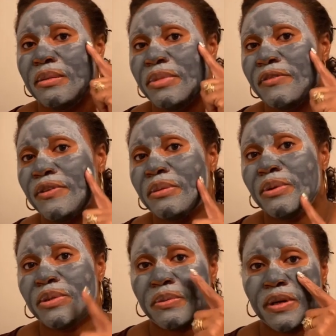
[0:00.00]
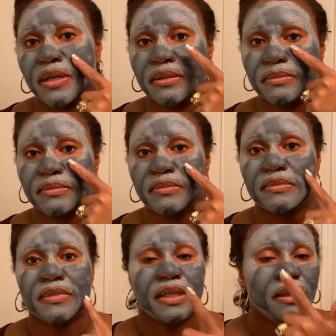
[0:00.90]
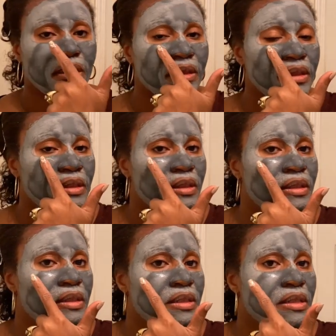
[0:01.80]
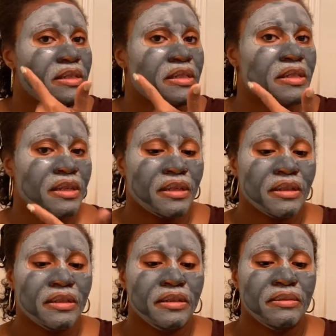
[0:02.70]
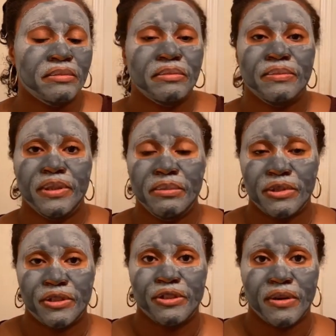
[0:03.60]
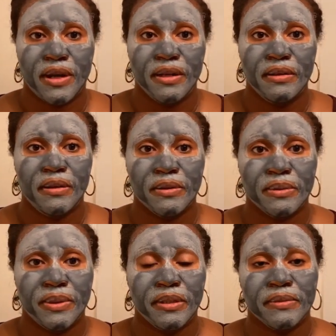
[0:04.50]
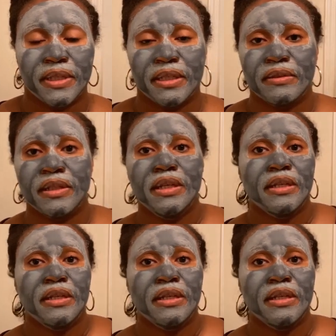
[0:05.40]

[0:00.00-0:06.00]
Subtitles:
But for the most part, it is pretty much dry all the way around.